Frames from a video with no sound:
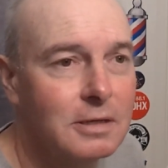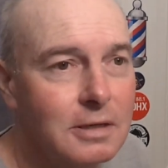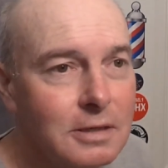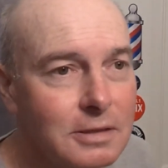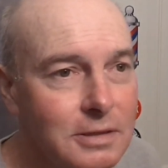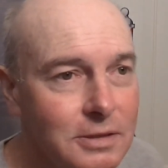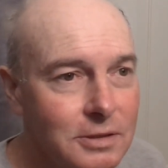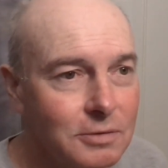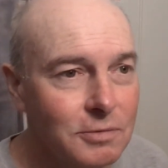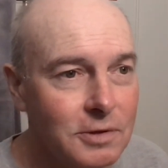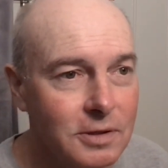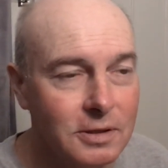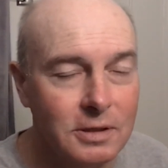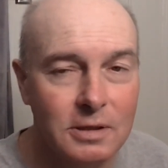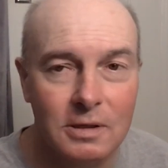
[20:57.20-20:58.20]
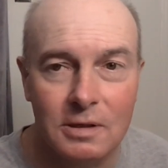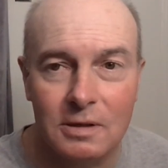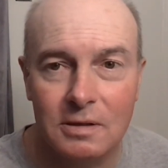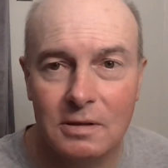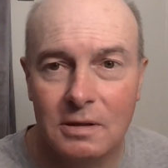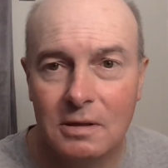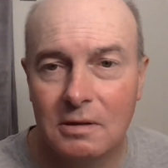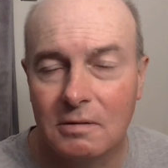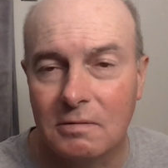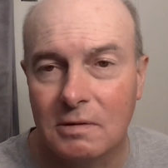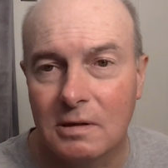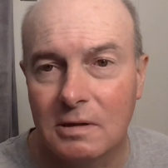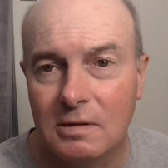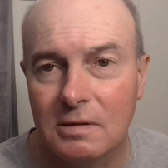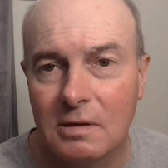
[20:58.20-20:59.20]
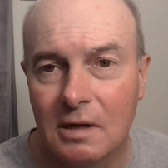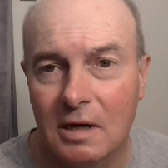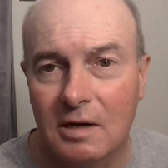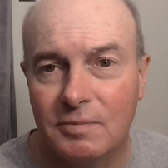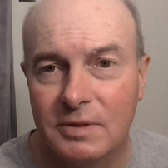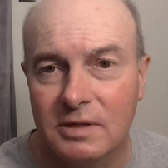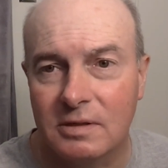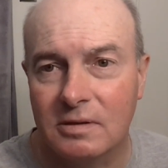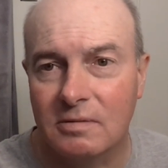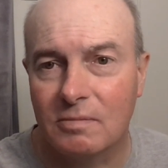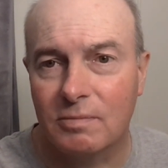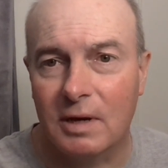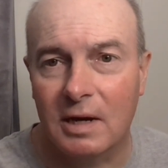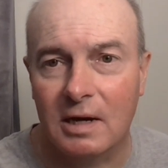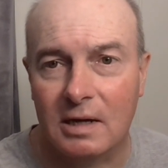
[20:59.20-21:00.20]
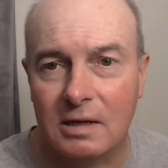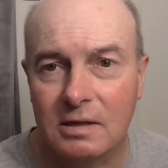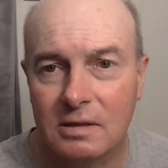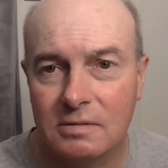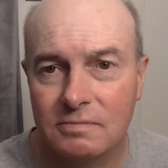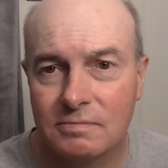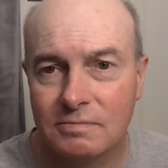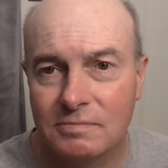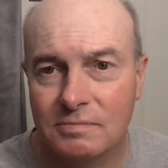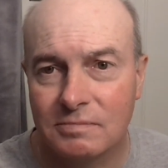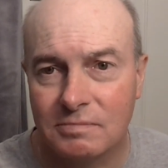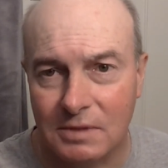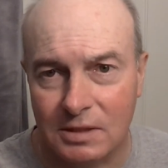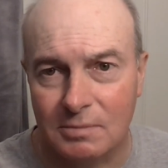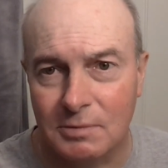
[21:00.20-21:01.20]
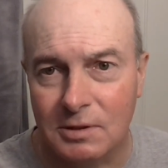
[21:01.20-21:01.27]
And anyway, well, I'll be back in a